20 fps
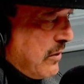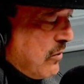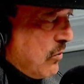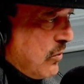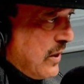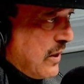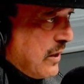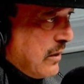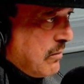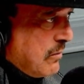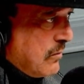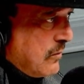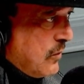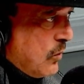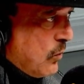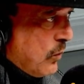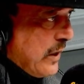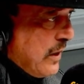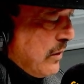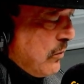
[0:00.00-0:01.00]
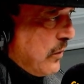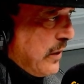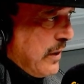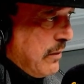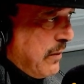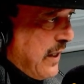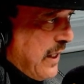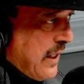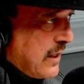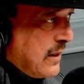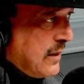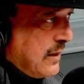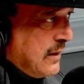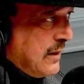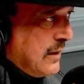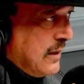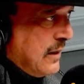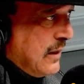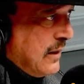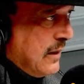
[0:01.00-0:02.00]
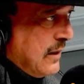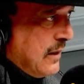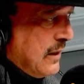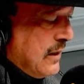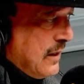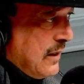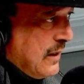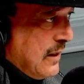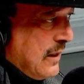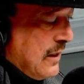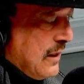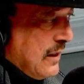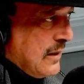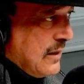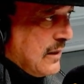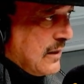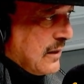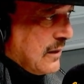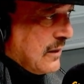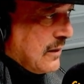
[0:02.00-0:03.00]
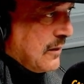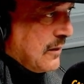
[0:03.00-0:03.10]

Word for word: with them way back. Wow. So you would